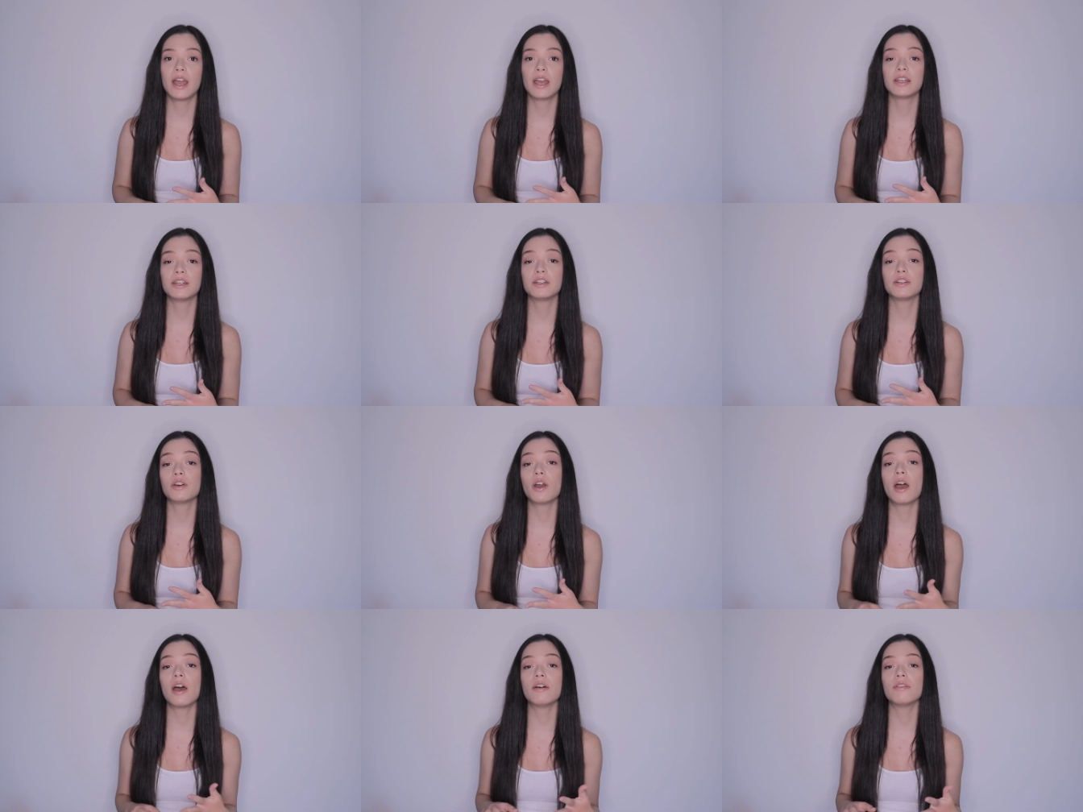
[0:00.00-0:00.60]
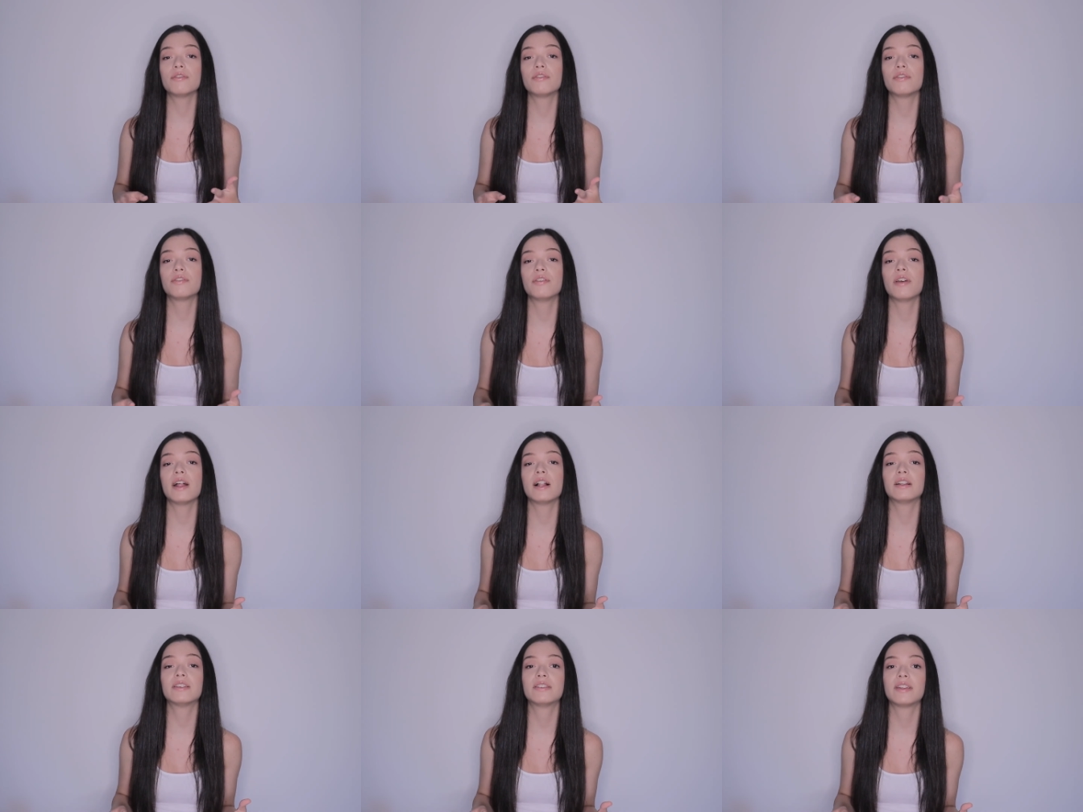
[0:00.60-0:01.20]
and you have
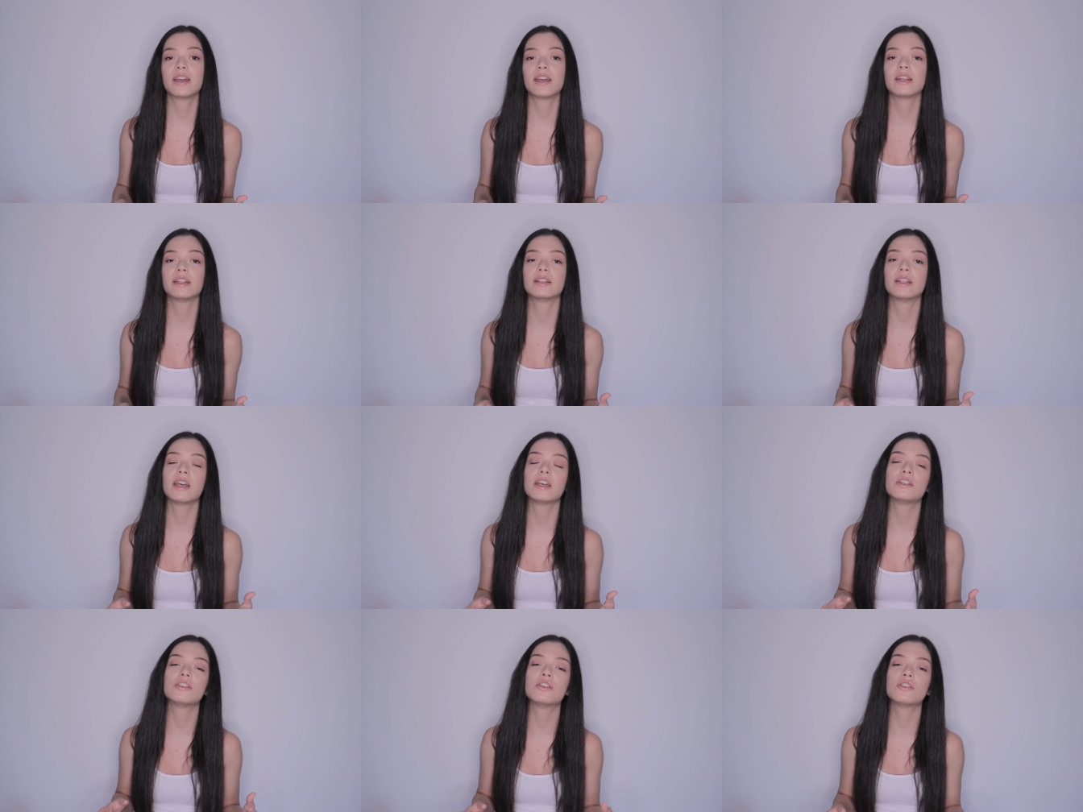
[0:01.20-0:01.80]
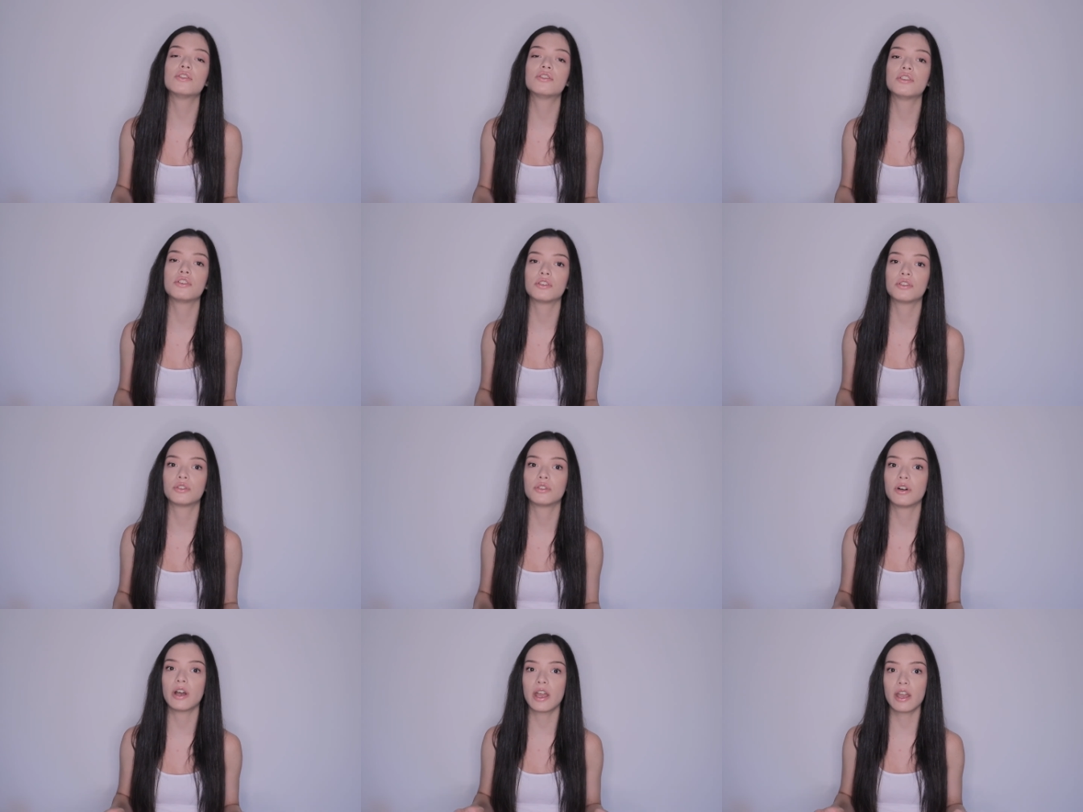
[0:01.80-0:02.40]
felt it and you
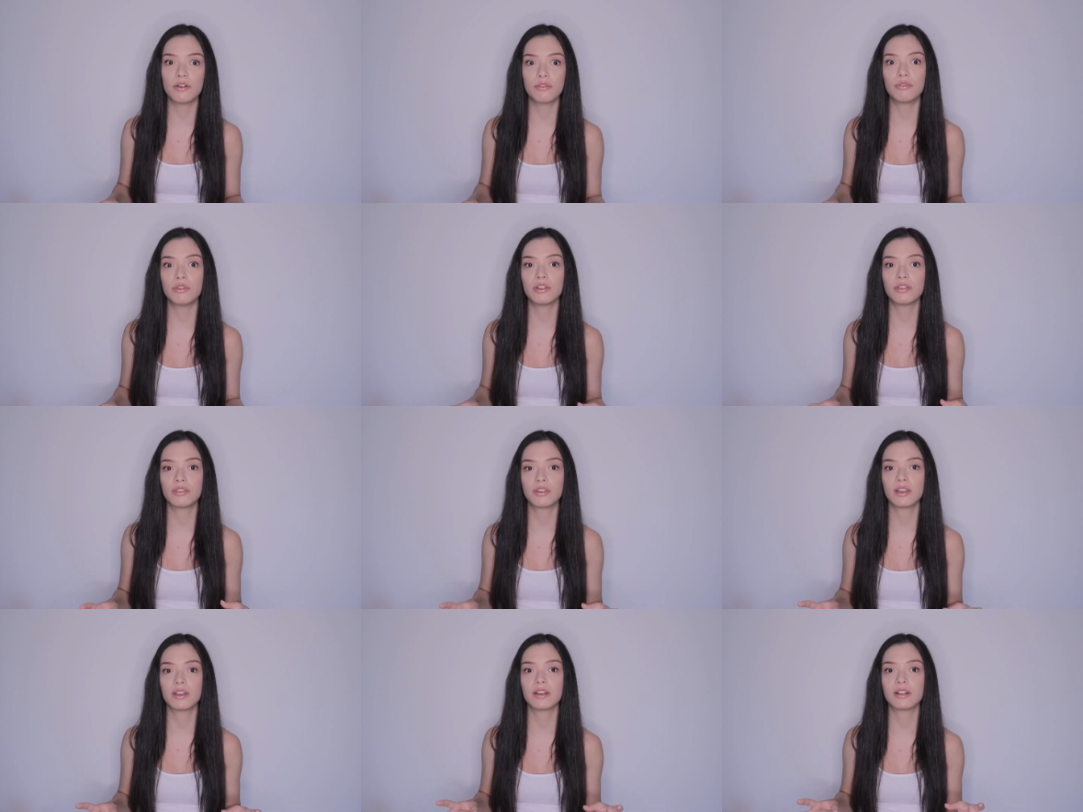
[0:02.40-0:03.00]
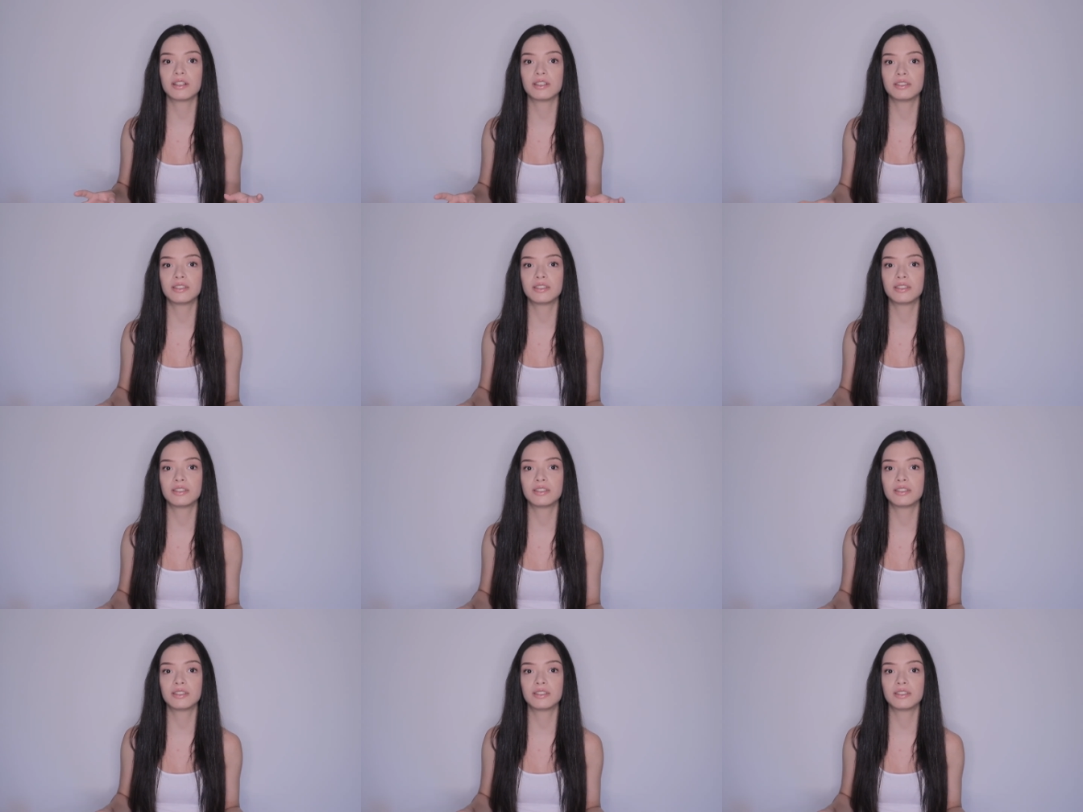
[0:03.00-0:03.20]
do every single